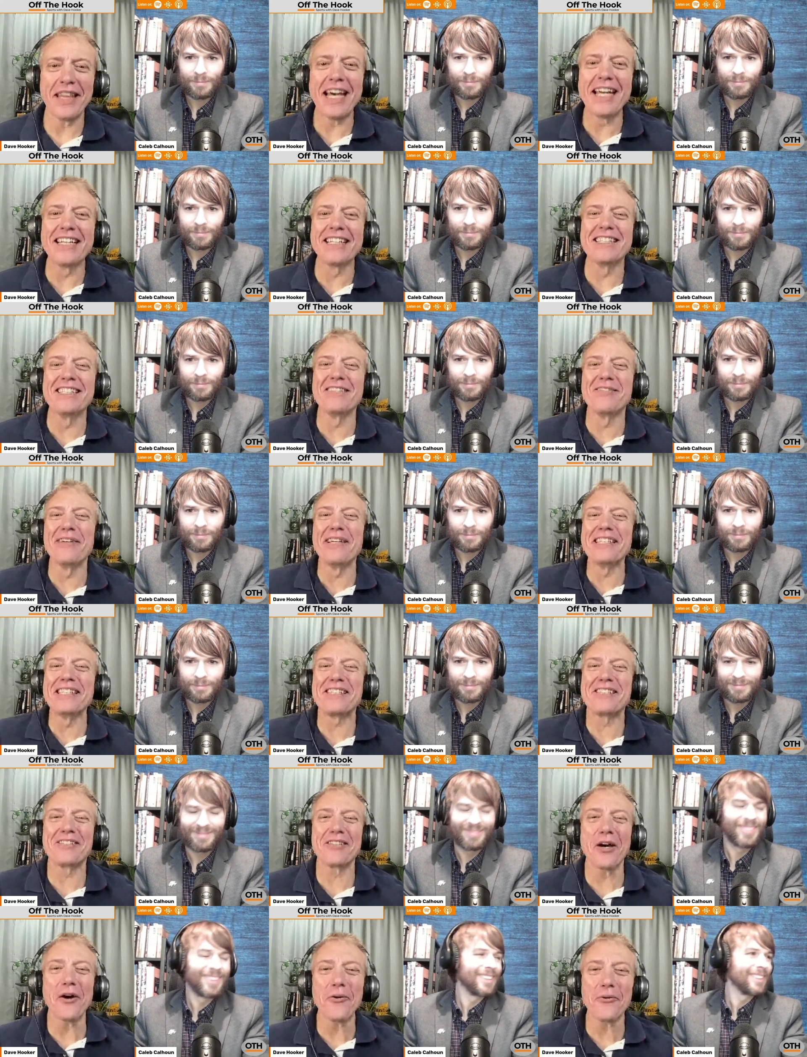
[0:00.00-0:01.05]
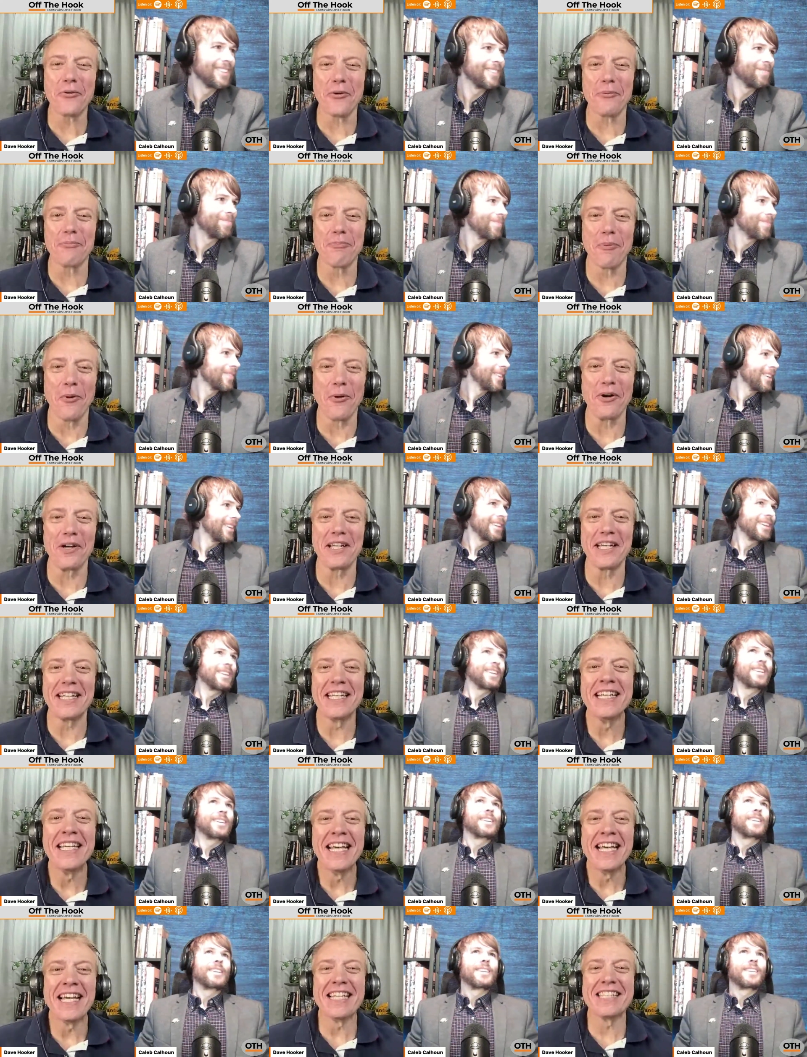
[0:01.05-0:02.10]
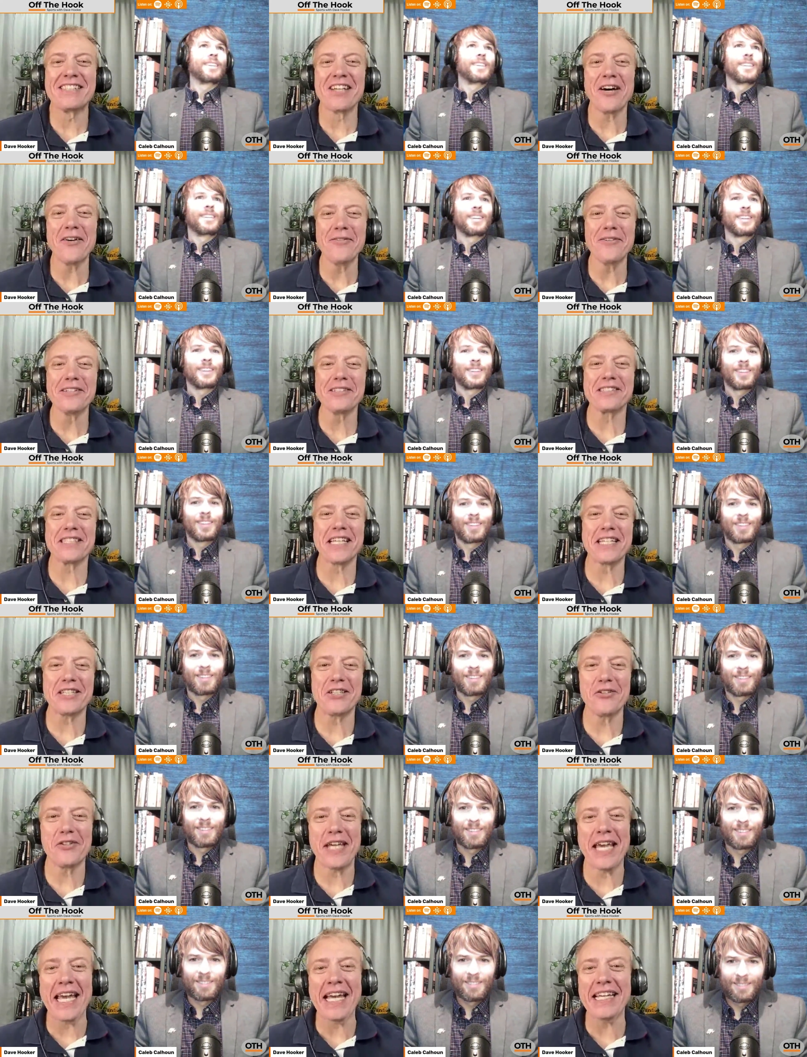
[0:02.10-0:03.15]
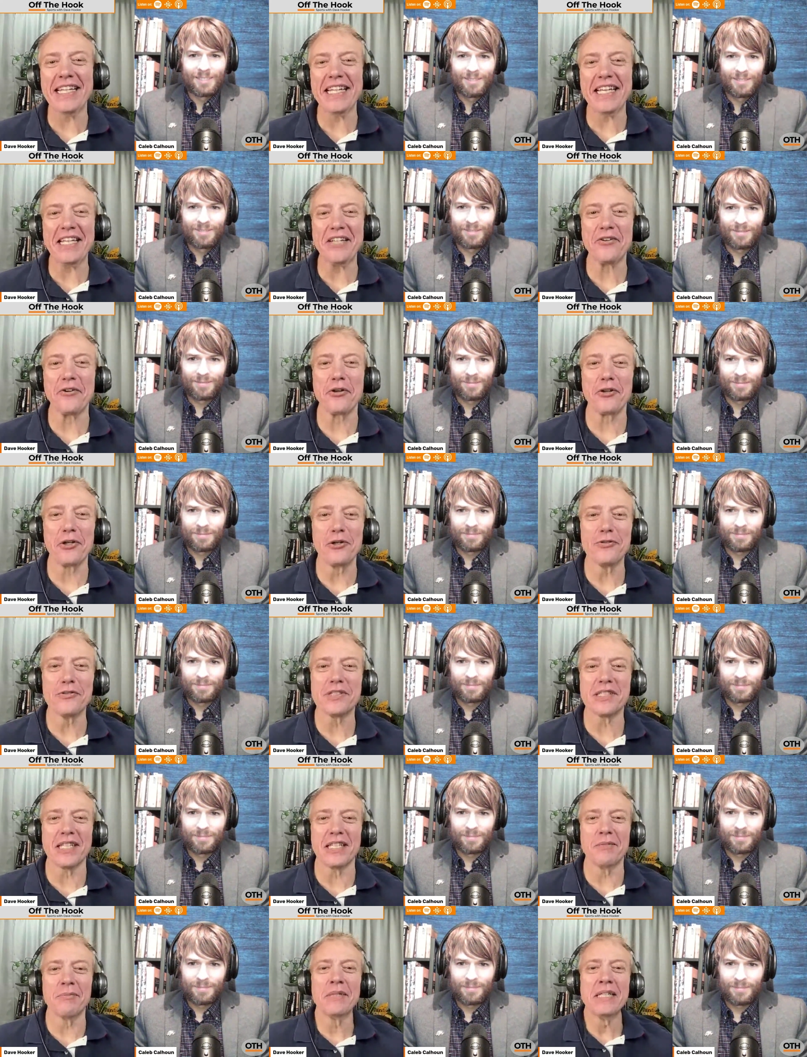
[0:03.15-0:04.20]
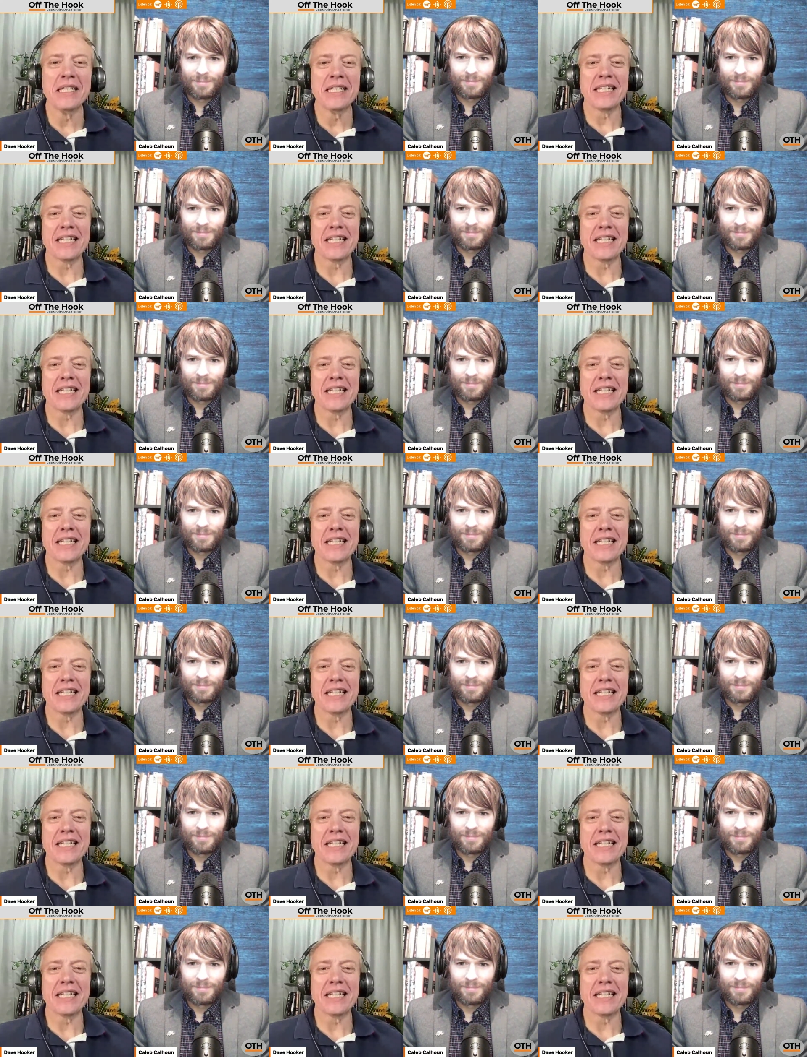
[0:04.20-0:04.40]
Speaker 1: that has been so reported. It's almost like you can't introduce him.